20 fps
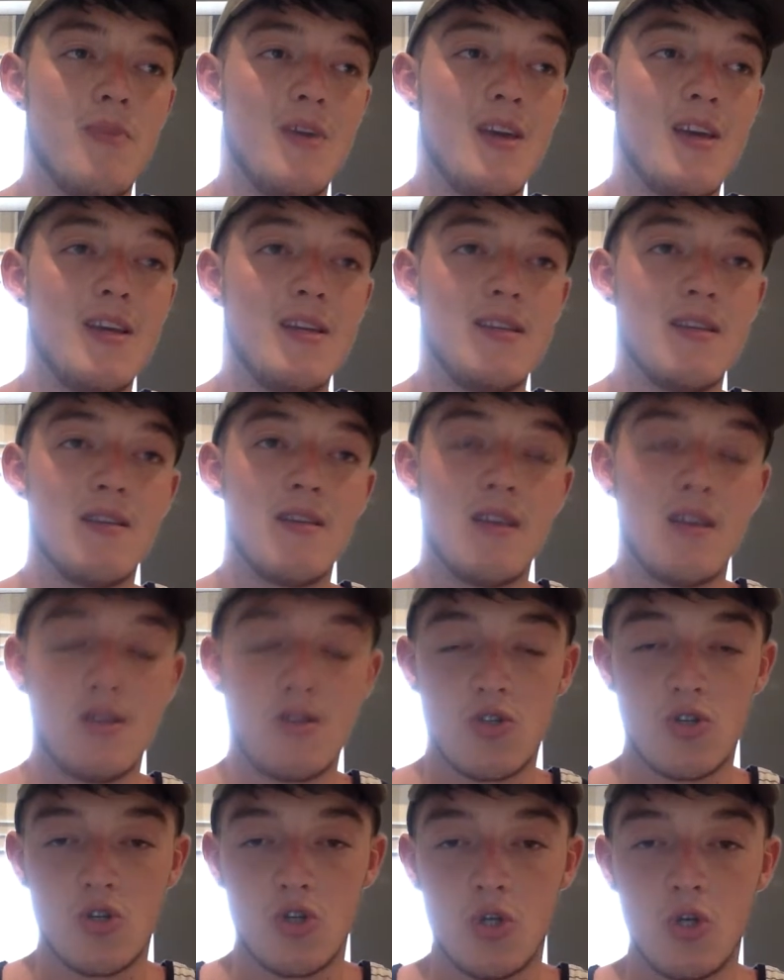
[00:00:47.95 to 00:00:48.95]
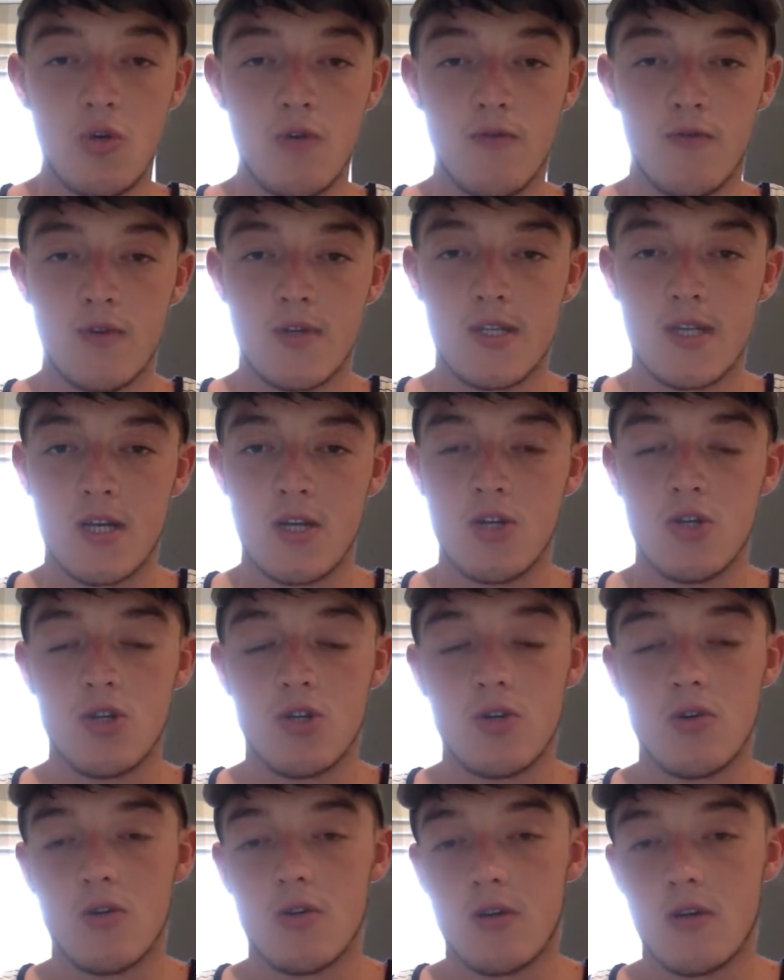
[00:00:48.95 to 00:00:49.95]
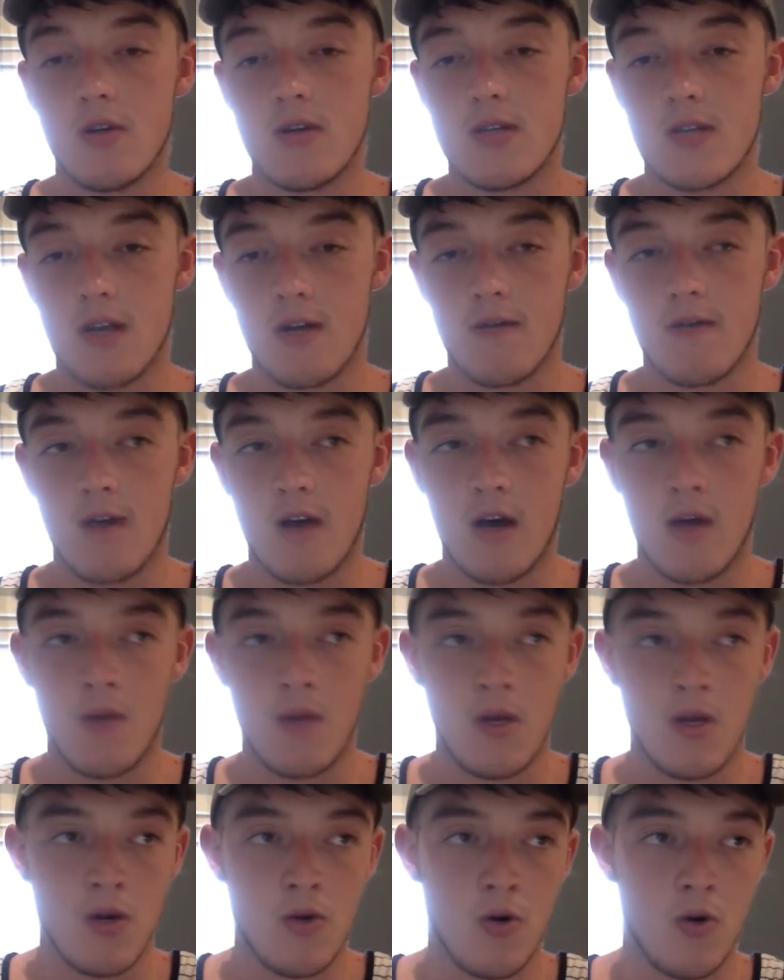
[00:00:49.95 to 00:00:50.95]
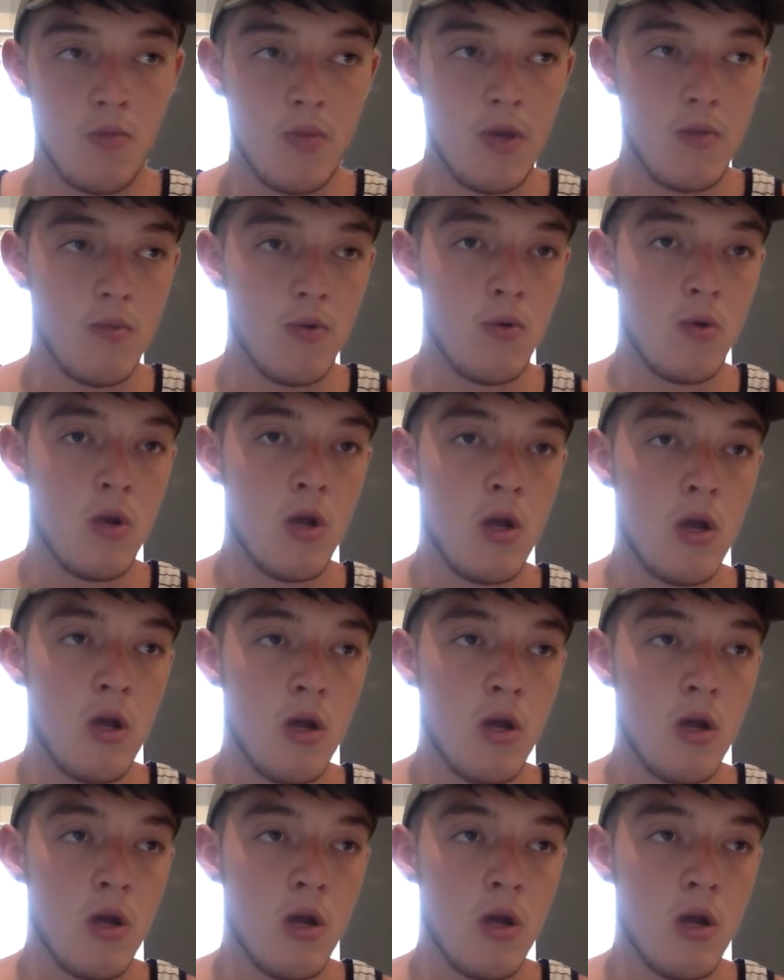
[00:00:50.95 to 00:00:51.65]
easier things to do for attention than self harming. People